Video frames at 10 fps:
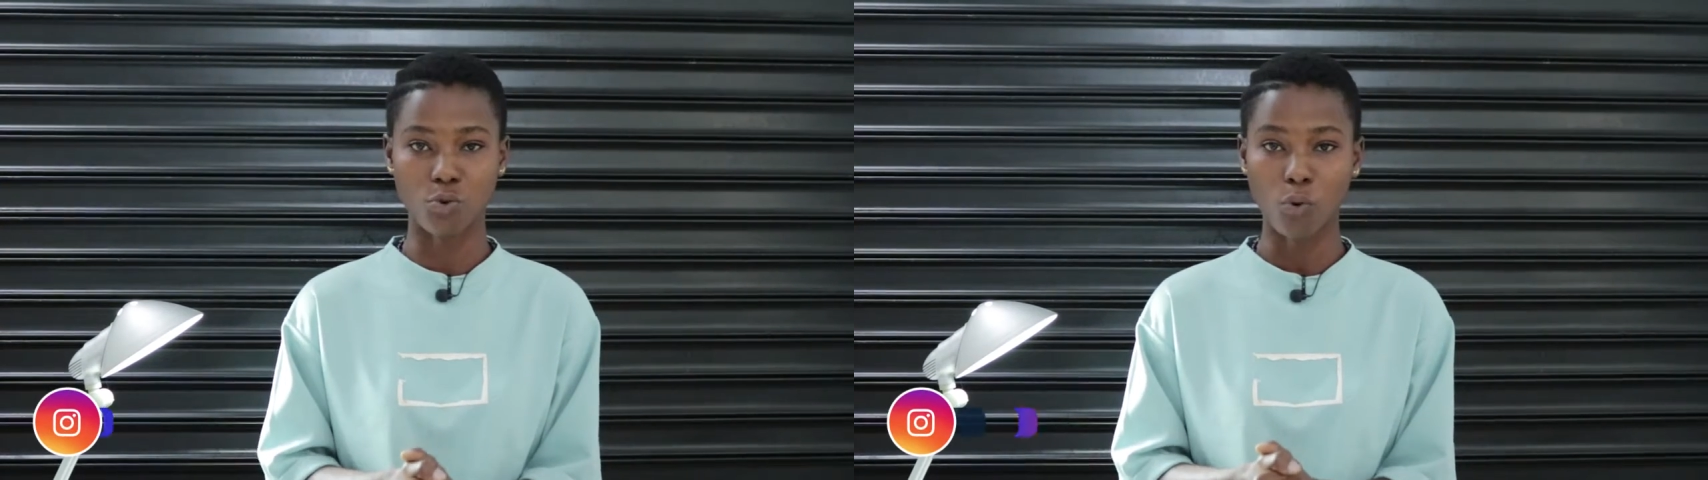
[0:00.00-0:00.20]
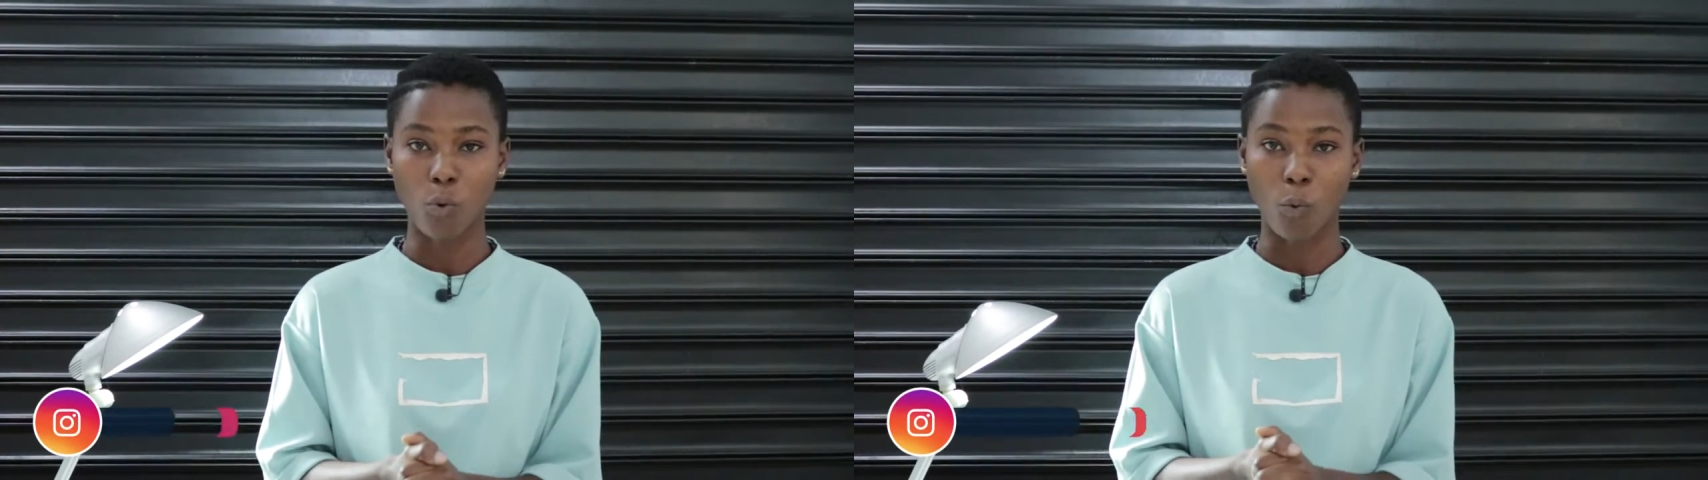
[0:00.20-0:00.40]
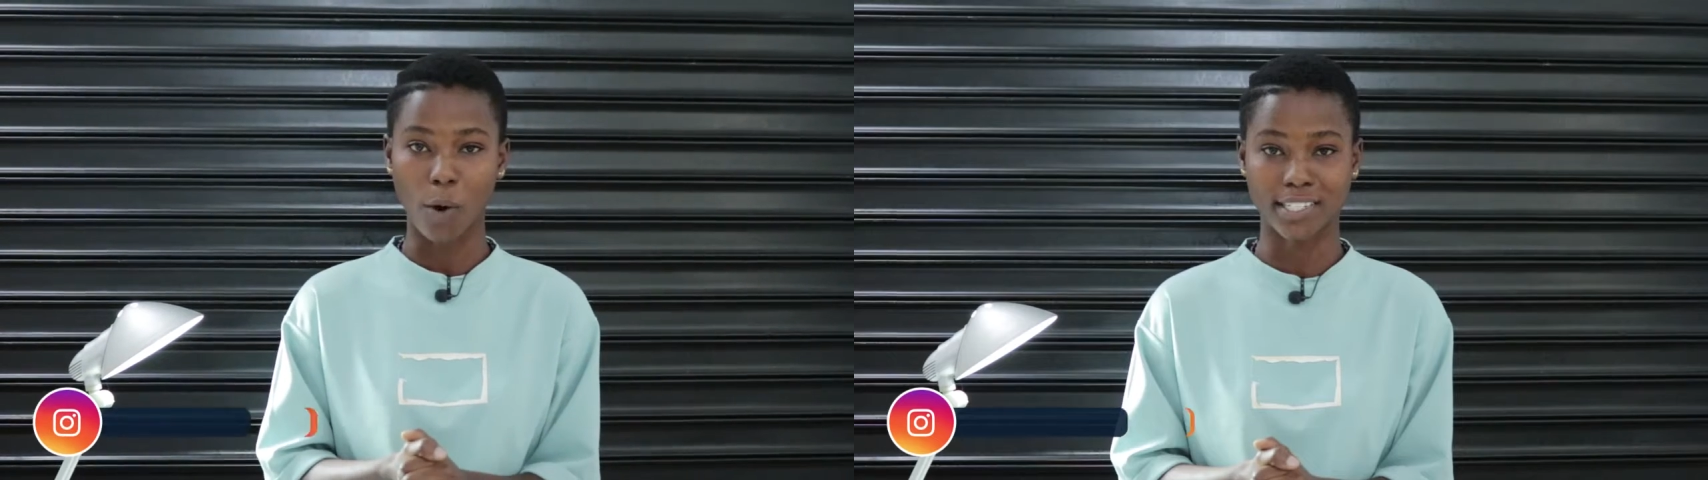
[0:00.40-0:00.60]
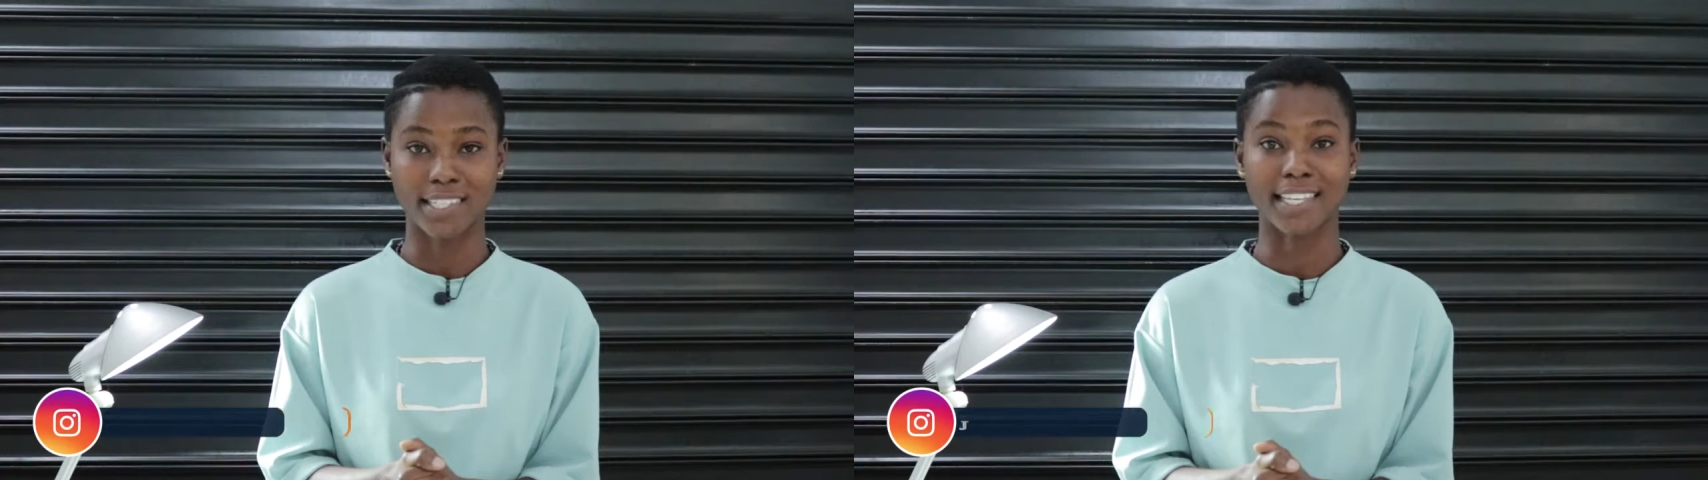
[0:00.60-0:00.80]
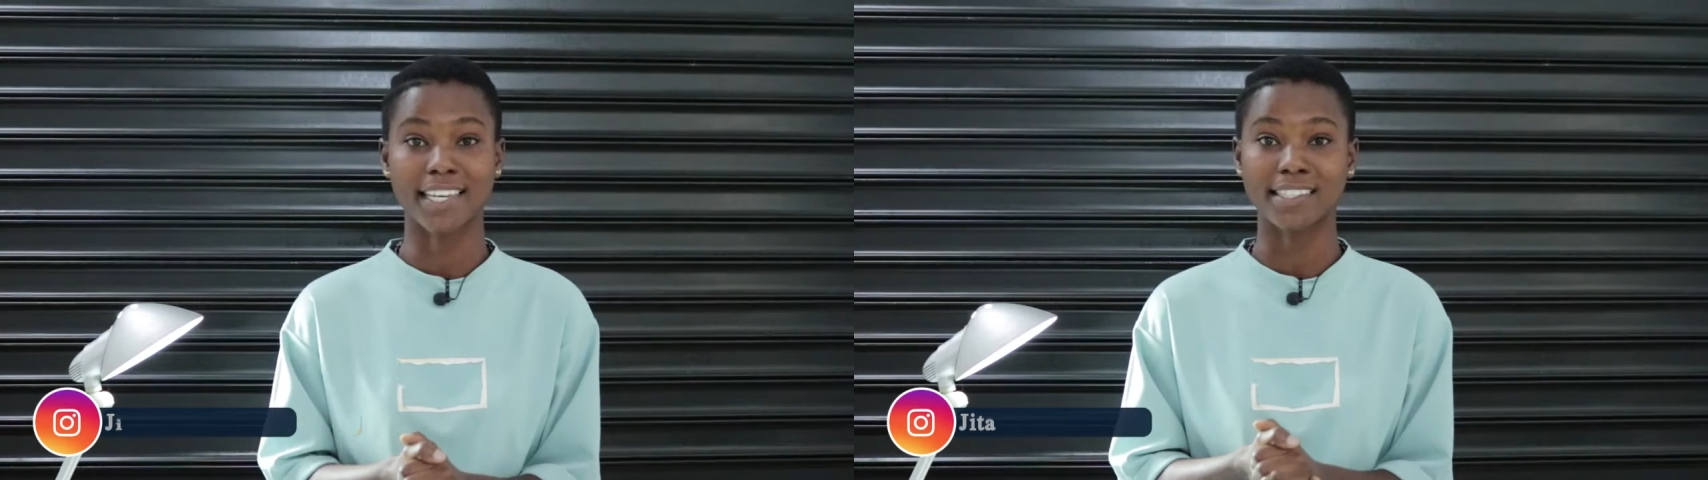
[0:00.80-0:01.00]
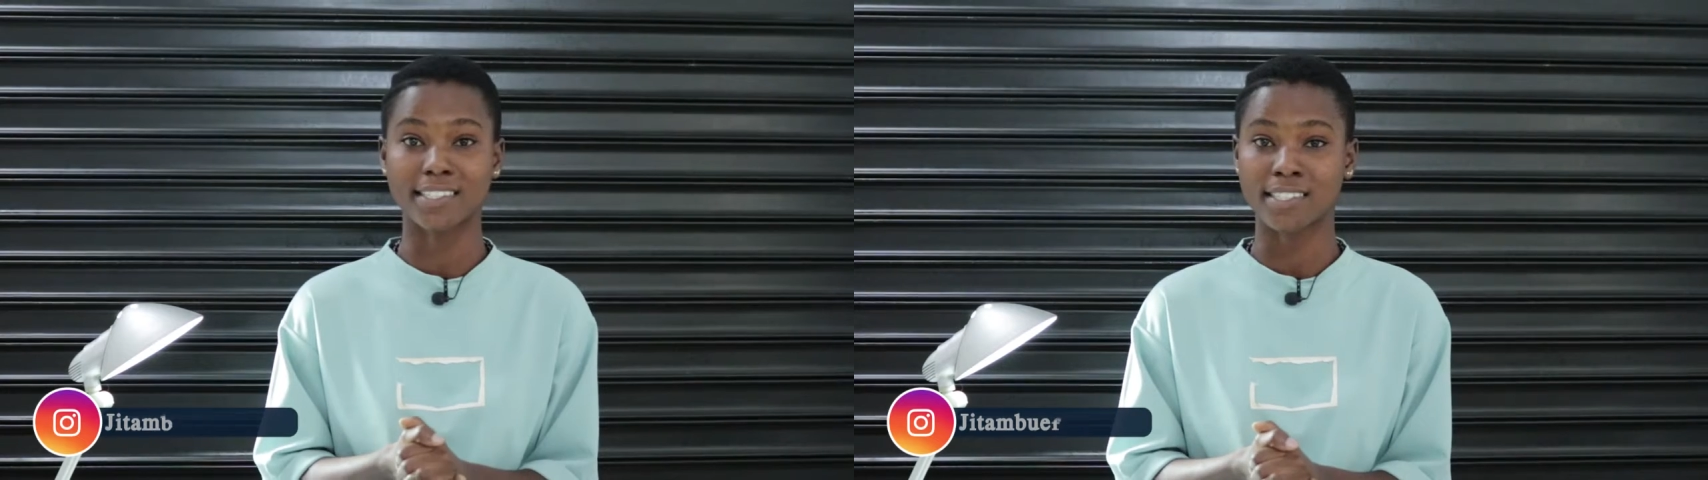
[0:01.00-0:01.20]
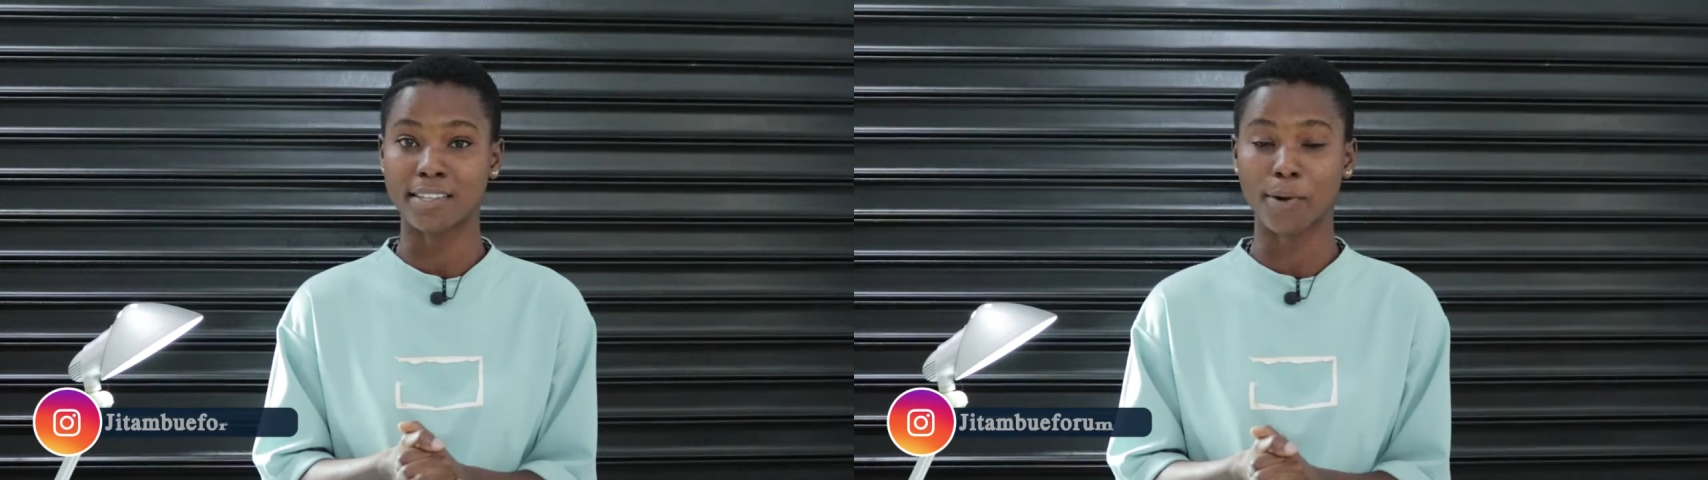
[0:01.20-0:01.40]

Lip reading: do what they can't,